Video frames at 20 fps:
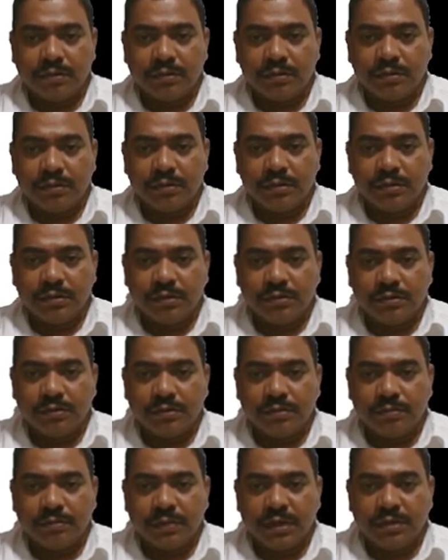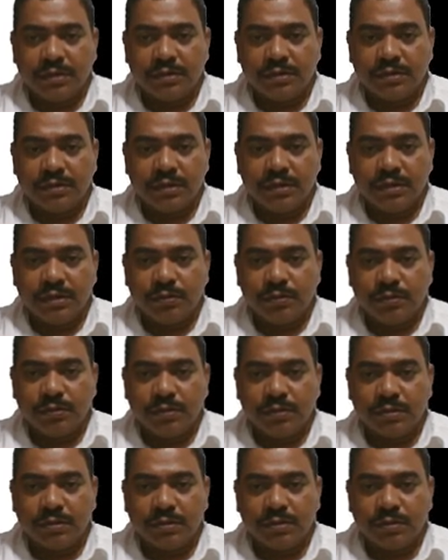0 minus Q
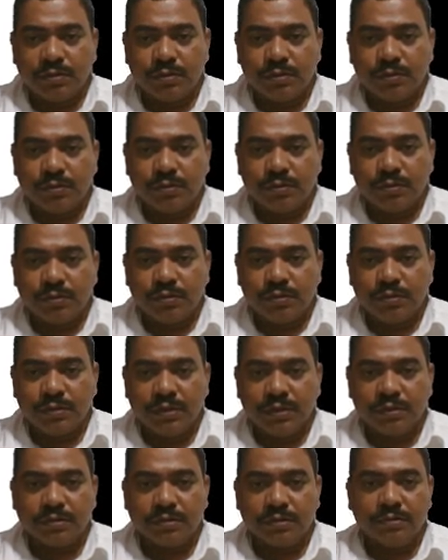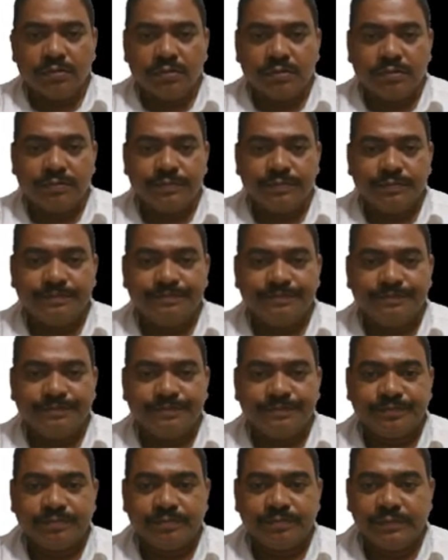is 2 into
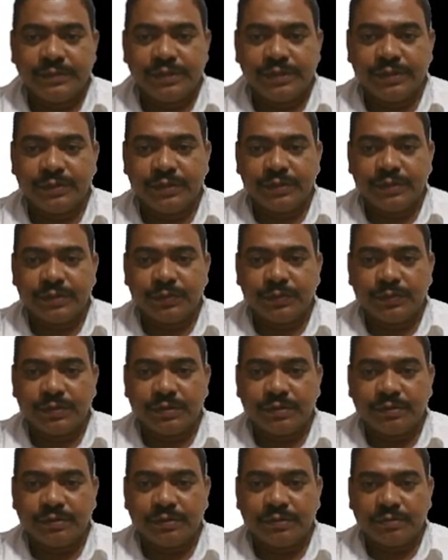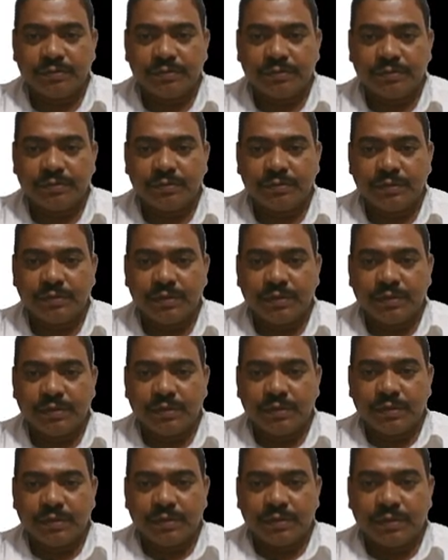B2 is 1.
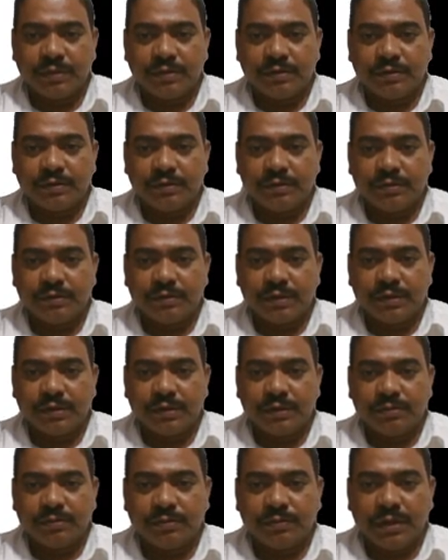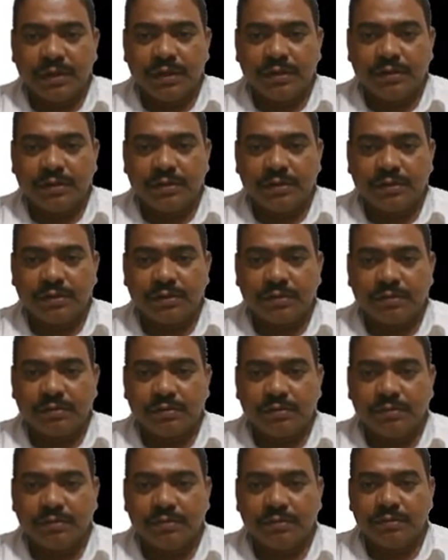So that is minus
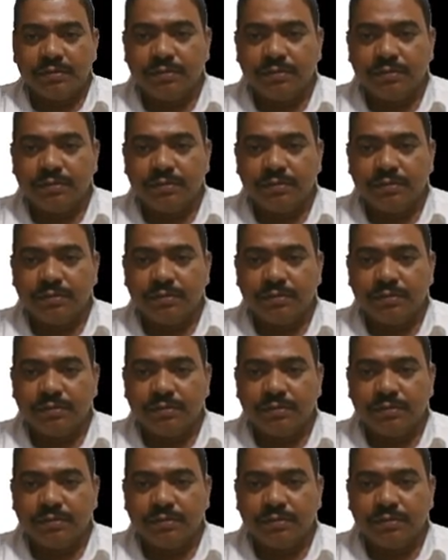2.